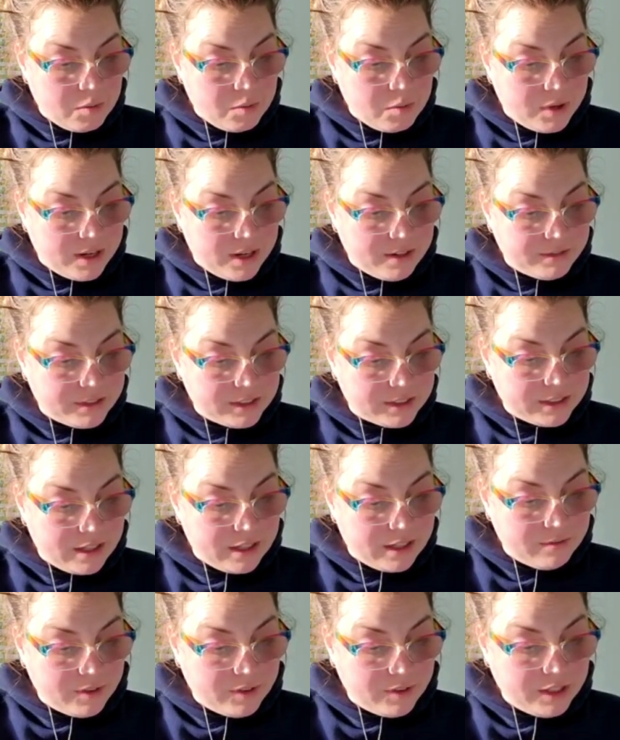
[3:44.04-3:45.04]
but if
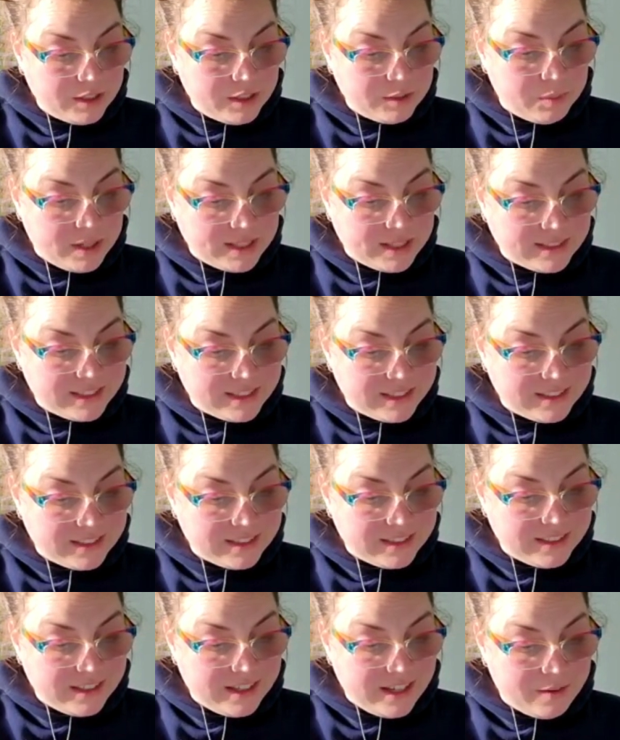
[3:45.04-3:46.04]
discomfort is present,
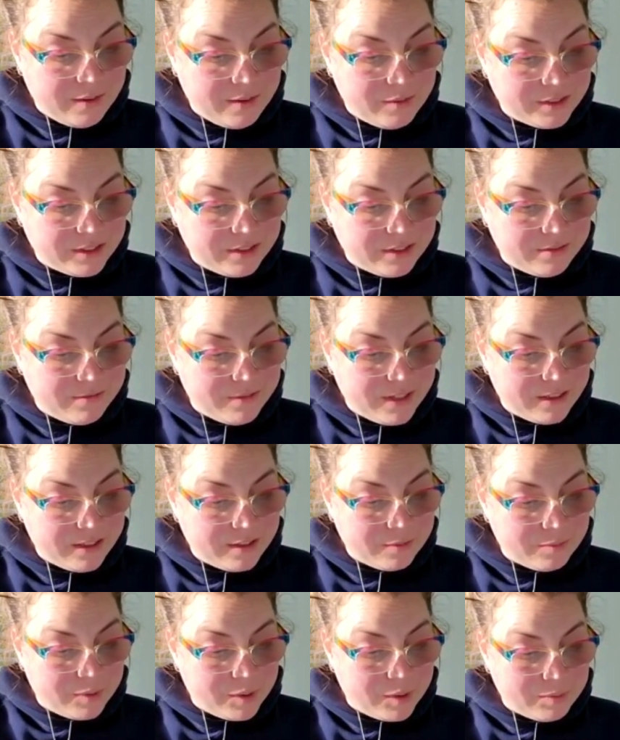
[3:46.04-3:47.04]
it will defeat the
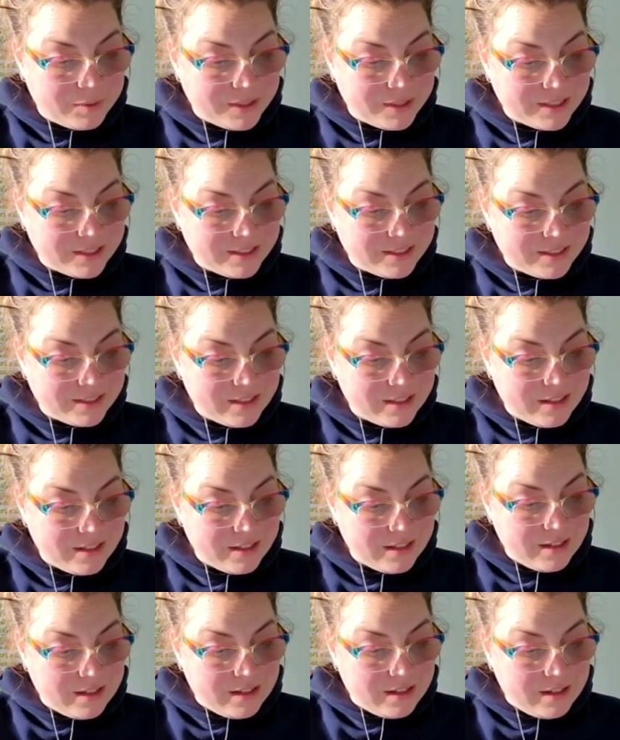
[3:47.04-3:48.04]
purpose.
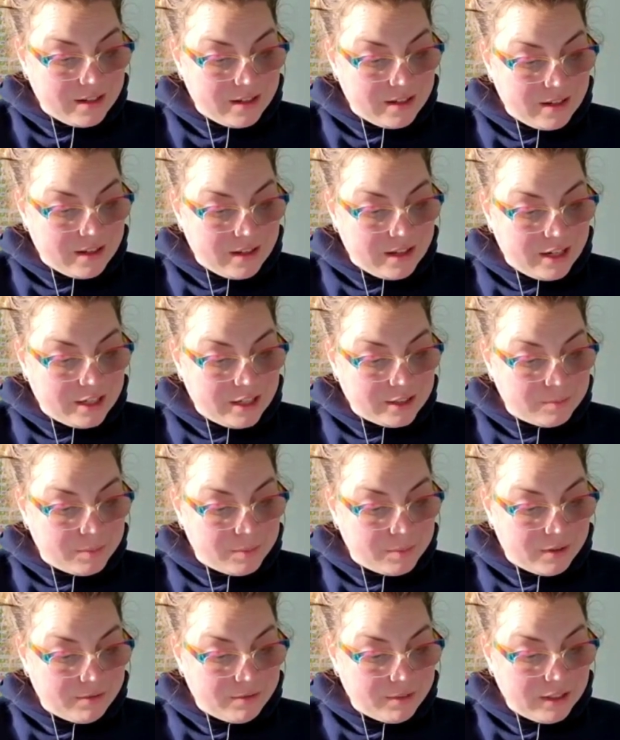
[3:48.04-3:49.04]
It is
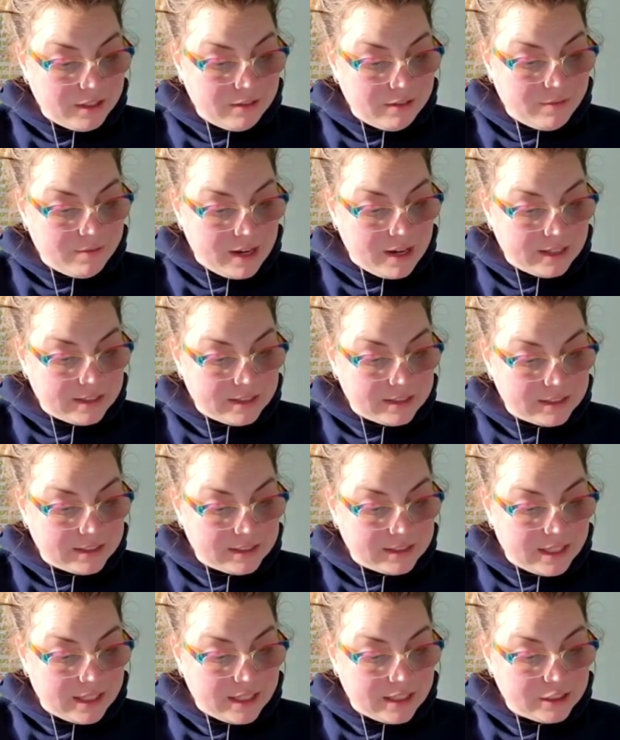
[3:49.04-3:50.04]
perfectly fine to
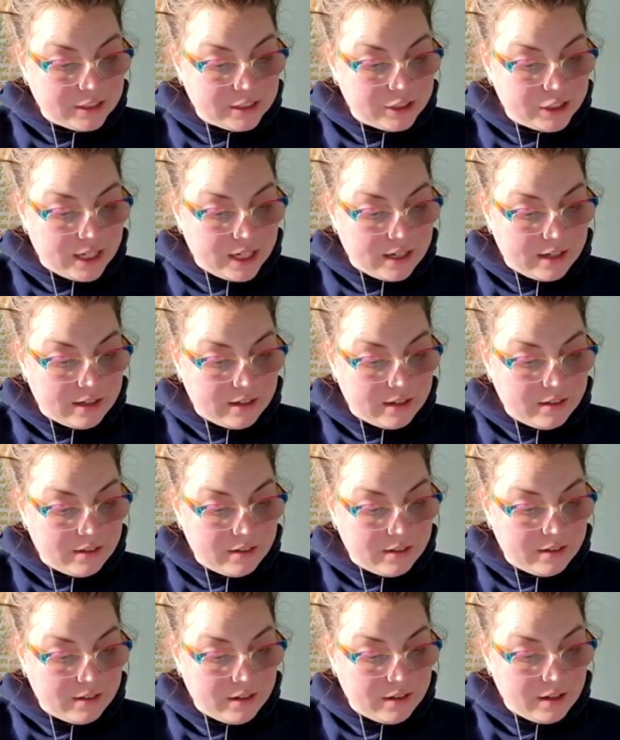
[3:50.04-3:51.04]
sit in a chair
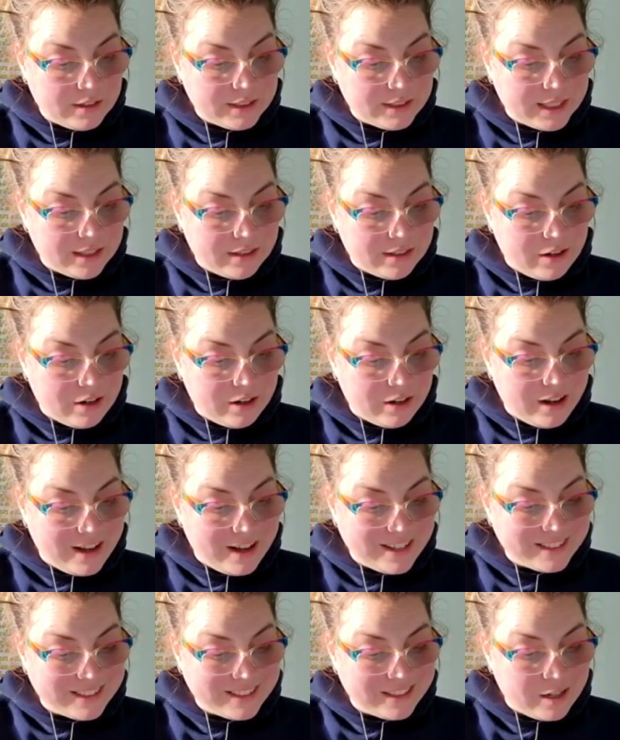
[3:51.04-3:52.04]
until our
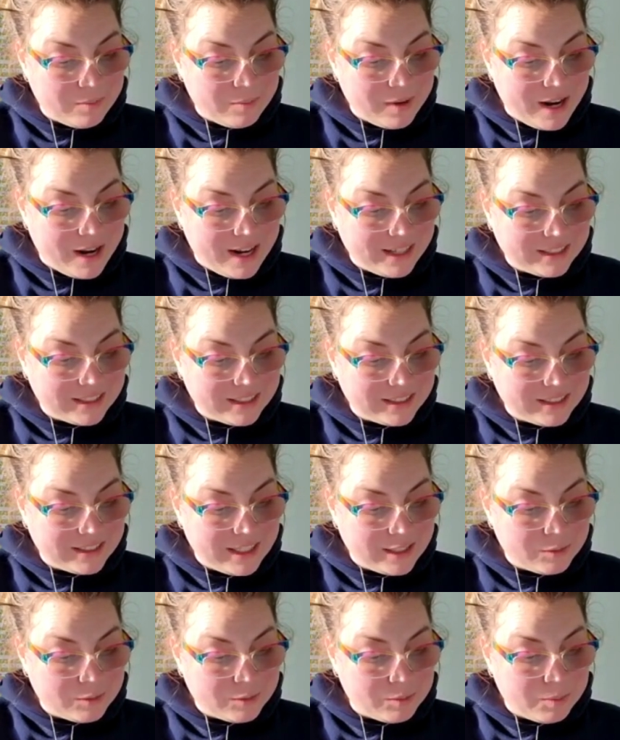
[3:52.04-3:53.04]
asana practice
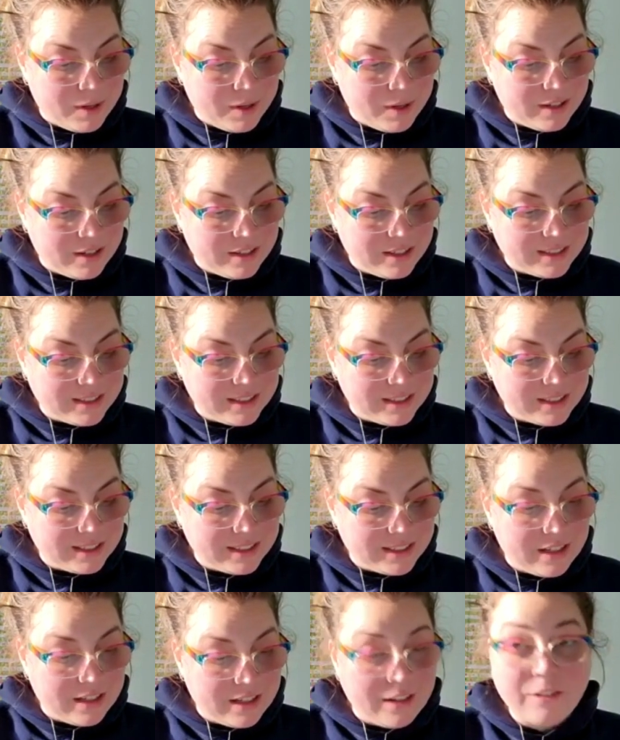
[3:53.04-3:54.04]
has prepared us to
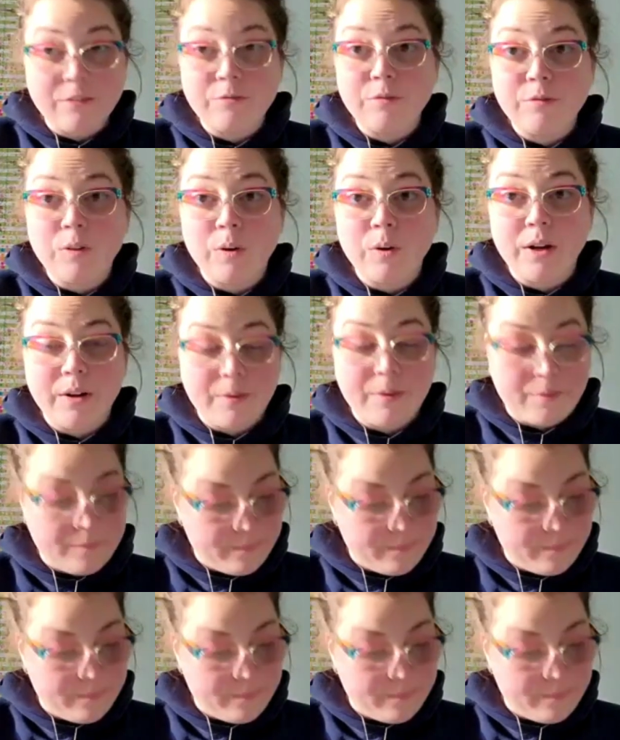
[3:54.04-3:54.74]
sit on the floor.